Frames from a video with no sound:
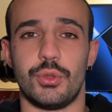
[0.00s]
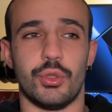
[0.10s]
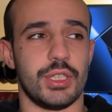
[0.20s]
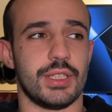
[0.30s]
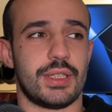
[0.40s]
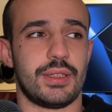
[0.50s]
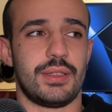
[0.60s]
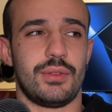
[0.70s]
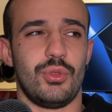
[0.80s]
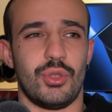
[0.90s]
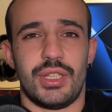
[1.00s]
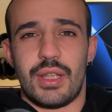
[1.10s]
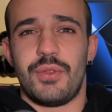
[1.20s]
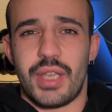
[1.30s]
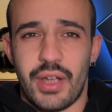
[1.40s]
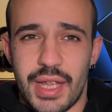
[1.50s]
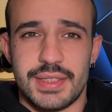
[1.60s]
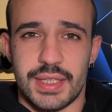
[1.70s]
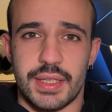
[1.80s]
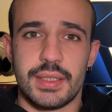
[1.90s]
you need a VR
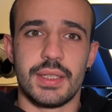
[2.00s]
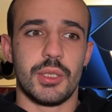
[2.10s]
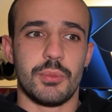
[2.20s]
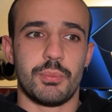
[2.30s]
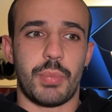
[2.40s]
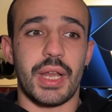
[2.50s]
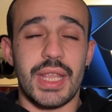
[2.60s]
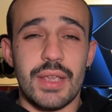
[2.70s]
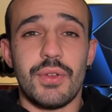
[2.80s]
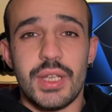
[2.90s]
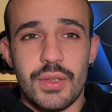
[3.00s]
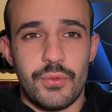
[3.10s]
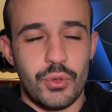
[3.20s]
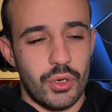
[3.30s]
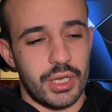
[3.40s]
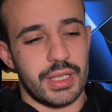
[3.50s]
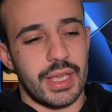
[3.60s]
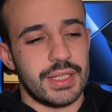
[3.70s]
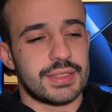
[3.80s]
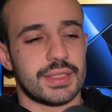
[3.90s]
headset. But even if you are
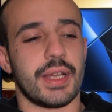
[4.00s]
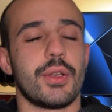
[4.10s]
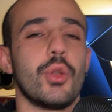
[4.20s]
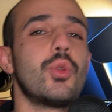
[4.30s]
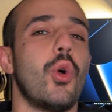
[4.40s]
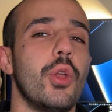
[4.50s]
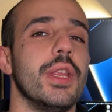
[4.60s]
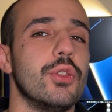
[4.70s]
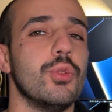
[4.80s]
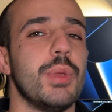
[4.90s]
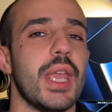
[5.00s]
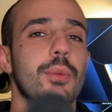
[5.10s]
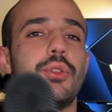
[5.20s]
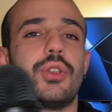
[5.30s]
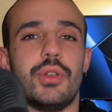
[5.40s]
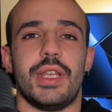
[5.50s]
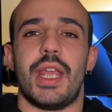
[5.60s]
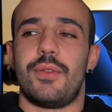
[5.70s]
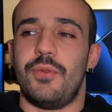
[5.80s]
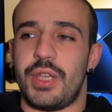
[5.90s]
getting started on coding to be able to
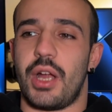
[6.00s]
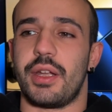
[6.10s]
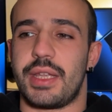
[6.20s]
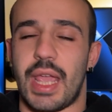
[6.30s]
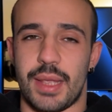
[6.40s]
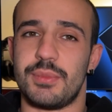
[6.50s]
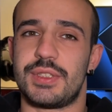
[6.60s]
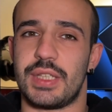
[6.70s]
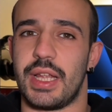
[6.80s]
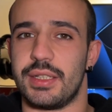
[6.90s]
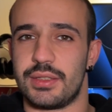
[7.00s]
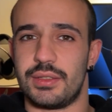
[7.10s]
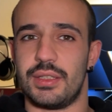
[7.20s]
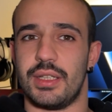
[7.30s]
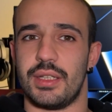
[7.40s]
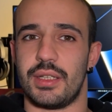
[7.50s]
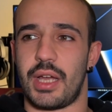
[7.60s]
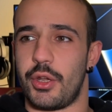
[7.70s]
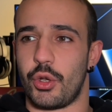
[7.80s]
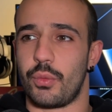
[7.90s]
create VR games and I
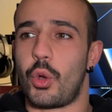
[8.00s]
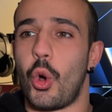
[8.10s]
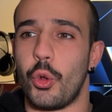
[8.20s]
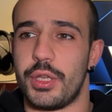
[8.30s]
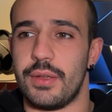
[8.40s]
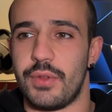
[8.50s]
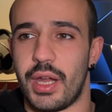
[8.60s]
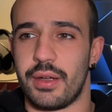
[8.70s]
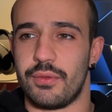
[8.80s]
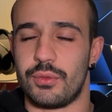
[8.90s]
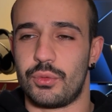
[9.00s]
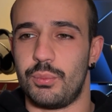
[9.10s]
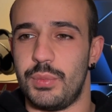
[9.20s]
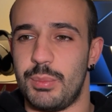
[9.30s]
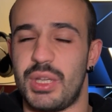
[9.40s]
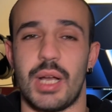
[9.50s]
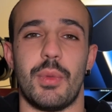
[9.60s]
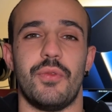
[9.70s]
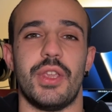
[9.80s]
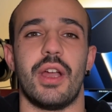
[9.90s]
don't know, code in VR, become a
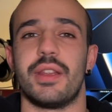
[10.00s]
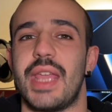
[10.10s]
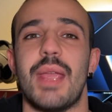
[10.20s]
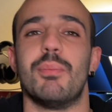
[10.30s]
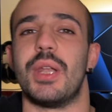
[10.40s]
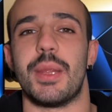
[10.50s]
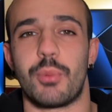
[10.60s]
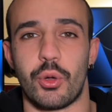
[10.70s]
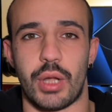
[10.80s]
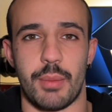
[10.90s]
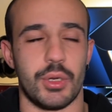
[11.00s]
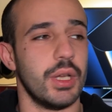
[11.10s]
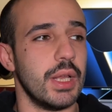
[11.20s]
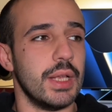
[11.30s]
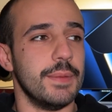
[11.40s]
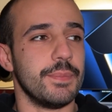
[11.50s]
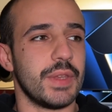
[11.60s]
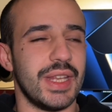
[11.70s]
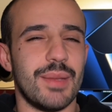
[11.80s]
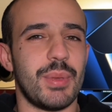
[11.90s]
VR gameplay programmer,
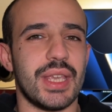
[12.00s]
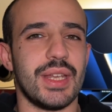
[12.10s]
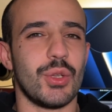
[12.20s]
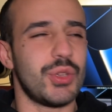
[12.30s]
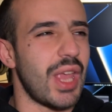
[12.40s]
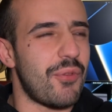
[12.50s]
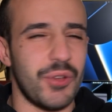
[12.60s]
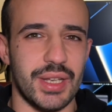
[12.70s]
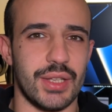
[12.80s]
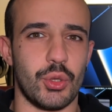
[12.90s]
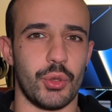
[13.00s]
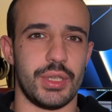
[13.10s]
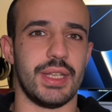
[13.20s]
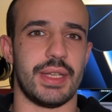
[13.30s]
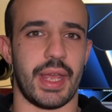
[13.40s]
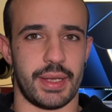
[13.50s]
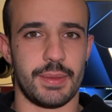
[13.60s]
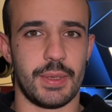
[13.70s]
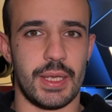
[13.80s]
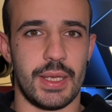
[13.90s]
in the beginning you definitely don't need that,
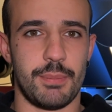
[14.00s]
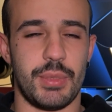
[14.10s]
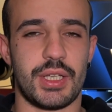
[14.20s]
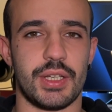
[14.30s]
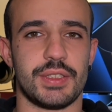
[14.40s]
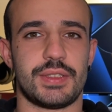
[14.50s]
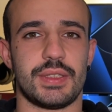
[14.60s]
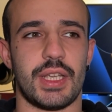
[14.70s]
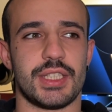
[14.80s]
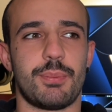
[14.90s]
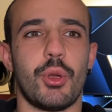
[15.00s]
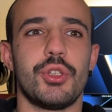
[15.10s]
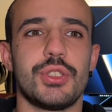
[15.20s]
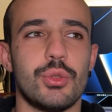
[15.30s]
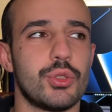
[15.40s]
because as a person